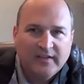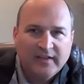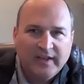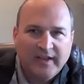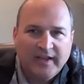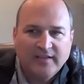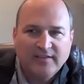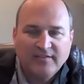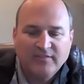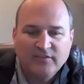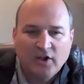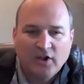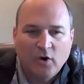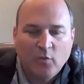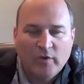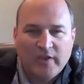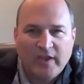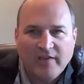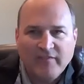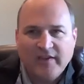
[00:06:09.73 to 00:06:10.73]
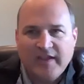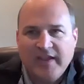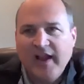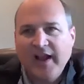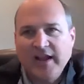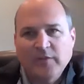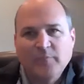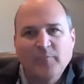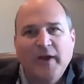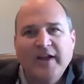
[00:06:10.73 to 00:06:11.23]
And so we have a
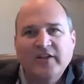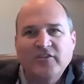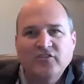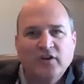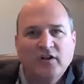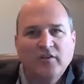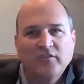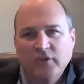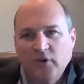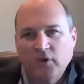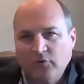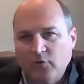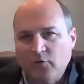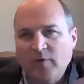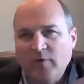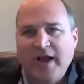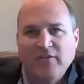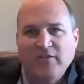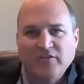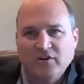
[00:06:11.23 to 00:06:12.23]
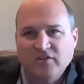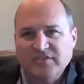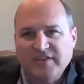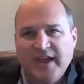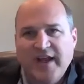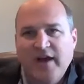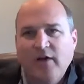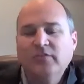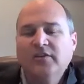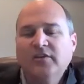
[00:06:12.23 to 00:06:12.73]
hike bike trail that goes around our
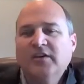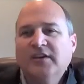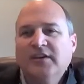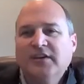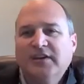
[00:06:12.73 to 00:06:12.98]
town.